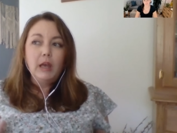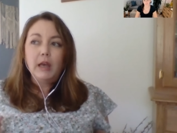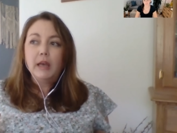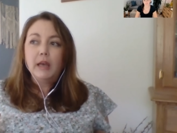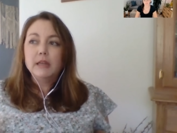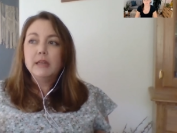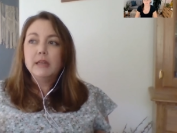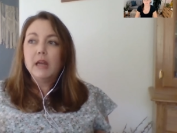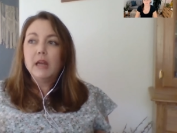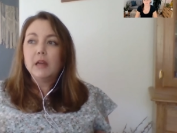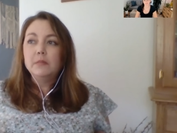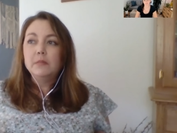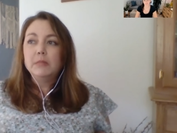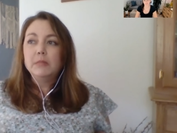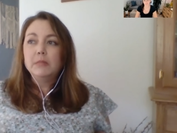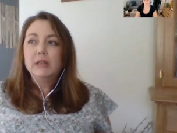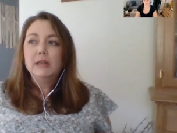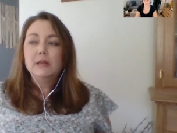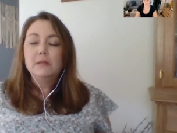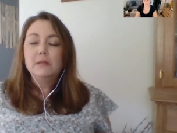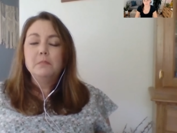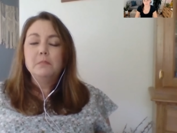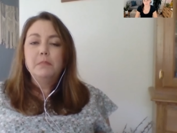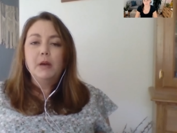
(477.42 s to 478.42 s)
And now I'm
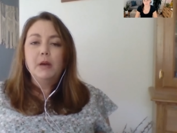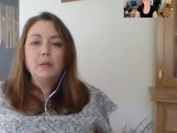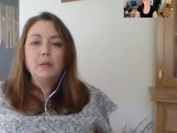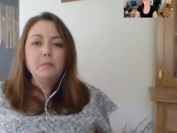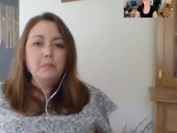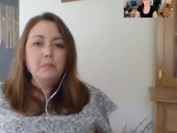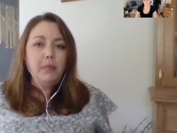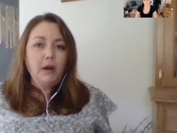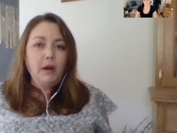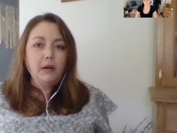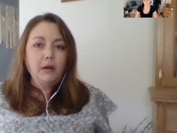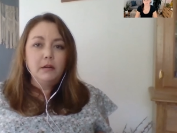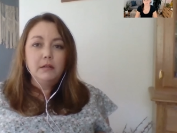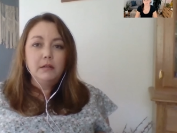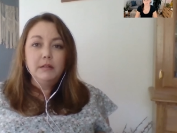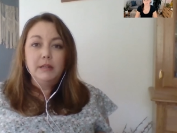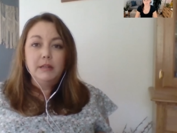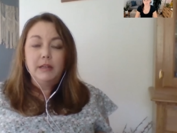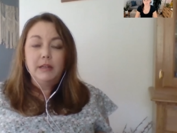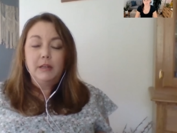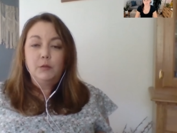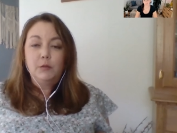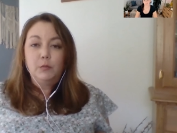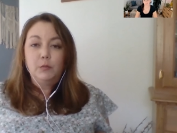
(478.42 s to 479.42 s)
getting
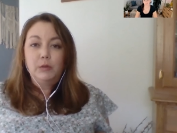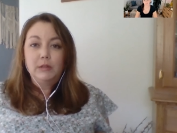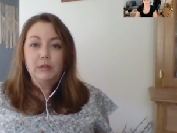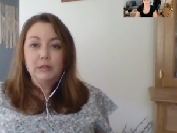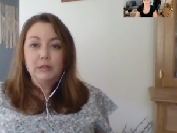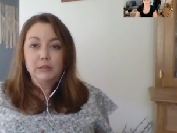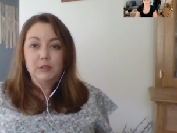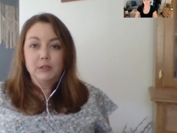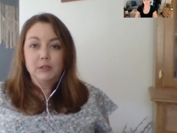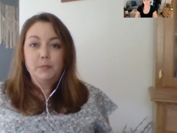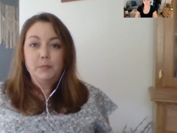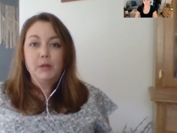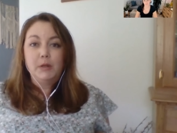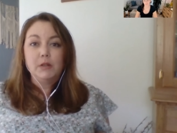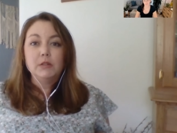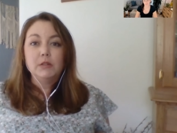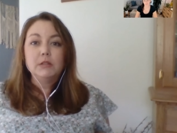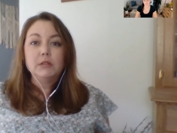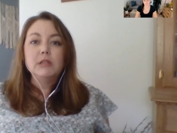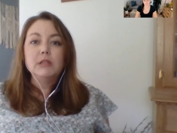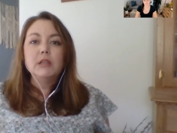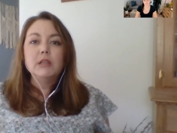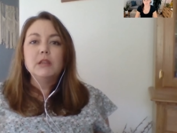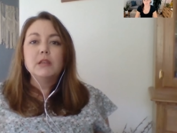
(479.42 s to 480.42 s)
bombarded with
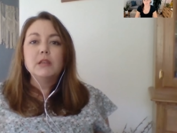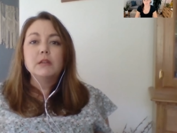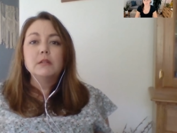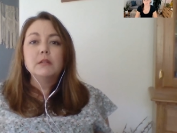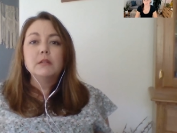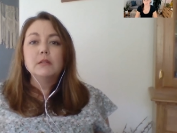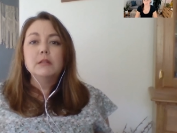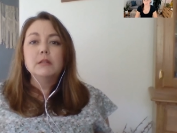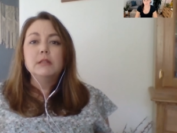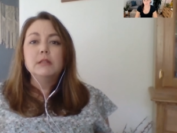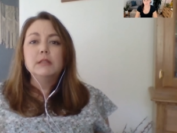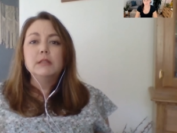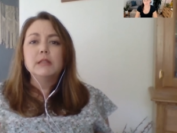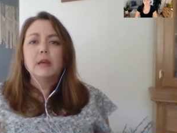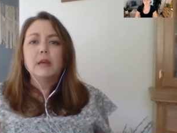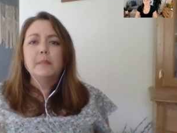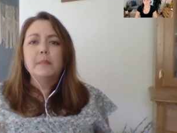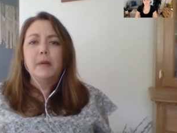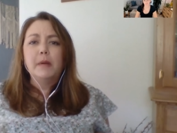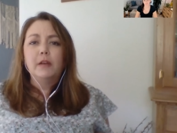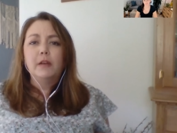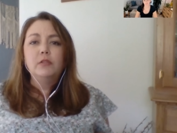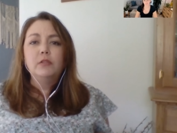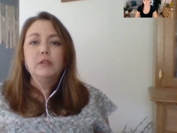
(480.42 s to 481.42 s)
conspiracy theories
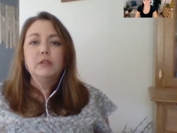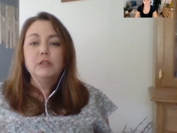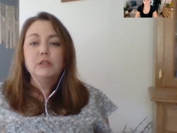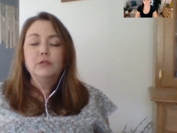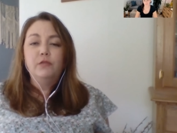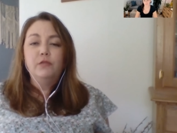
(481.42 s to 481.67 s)
about this